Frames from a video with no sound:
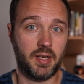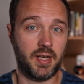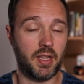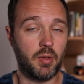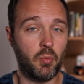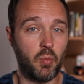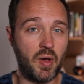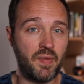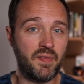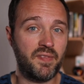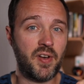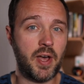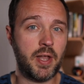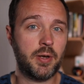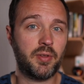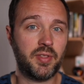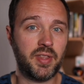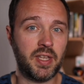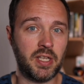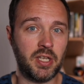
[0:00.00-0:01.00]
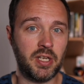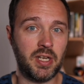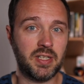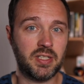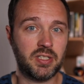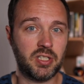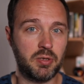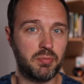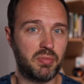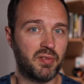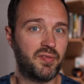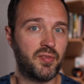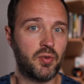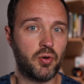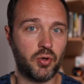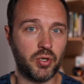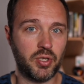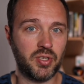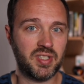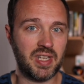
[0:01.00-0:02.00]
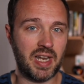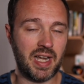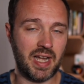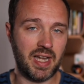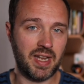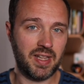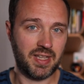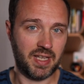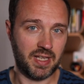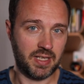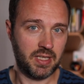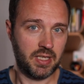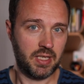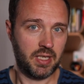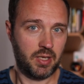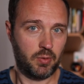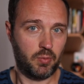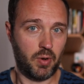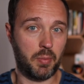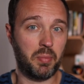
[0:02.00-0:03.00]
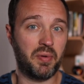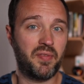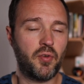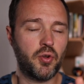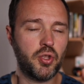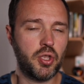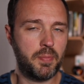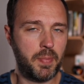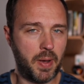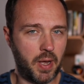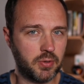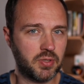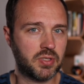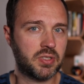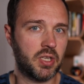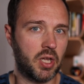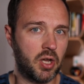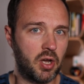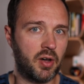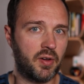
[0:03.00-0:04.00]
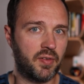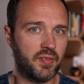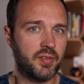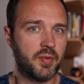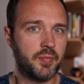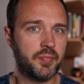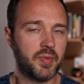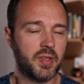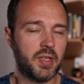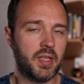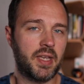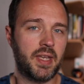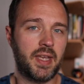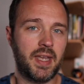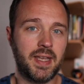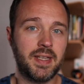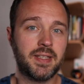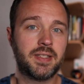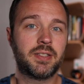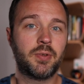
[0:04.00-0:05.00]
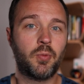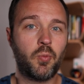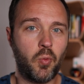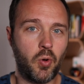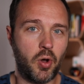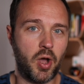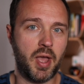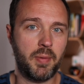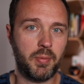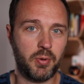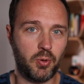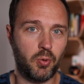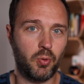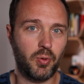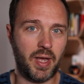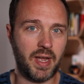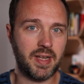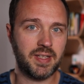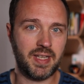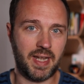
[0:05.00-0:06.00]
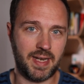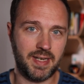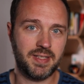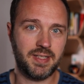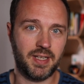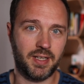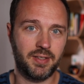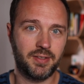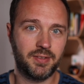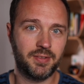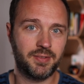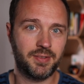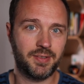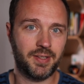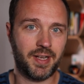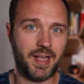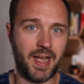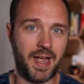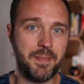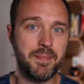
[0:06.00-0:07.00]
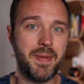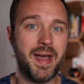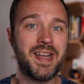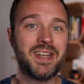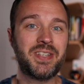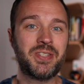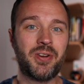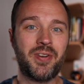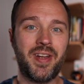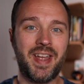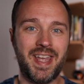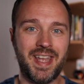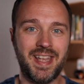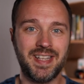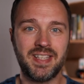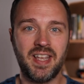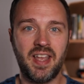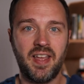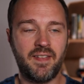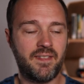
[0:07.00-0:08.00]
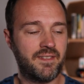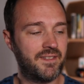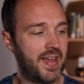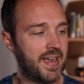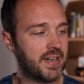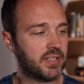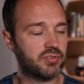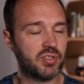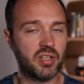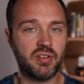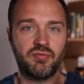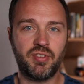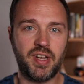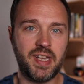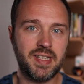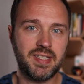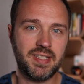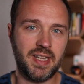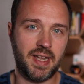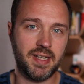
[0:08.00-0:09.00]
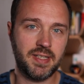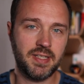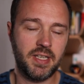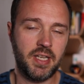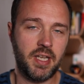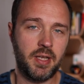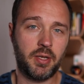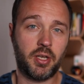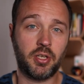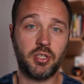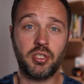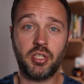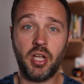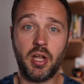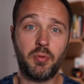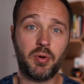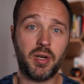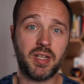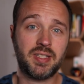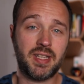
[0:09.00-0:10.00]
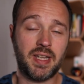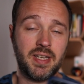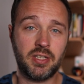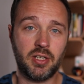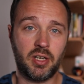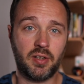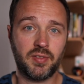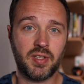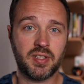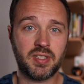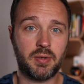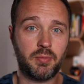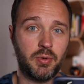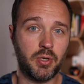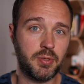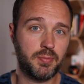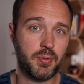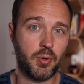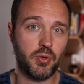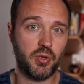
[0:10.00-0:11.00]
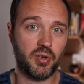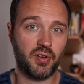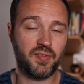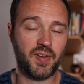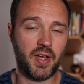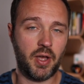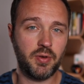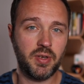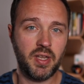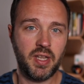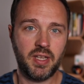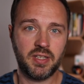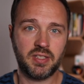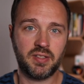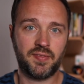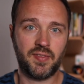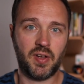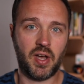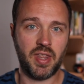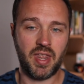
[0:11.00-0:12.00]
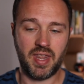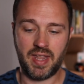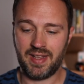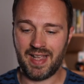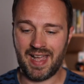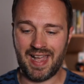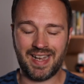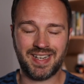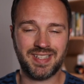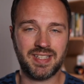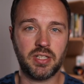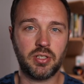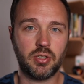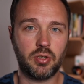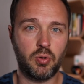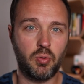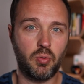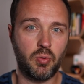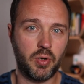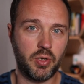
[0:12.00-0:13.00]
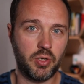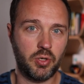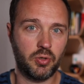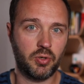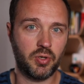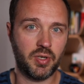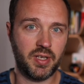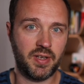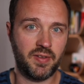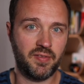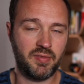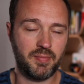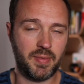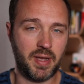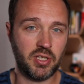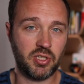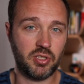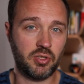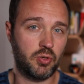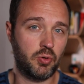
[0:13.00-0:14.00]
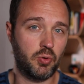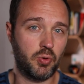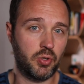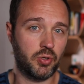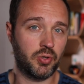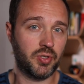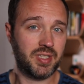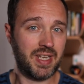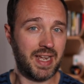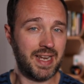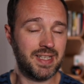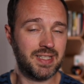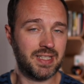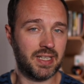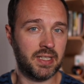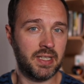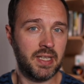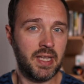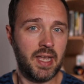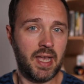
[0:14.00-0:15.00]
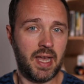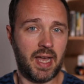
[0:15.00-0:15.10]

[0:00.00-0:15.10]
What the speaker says: Now, the one final thing you need to do before you sell anything, well, before you post it off, is to wipe all that data. Okay, make sure it is factory reset, because you don't want to send it off to someone who's bought your phone to find that they can access all your information, all your data.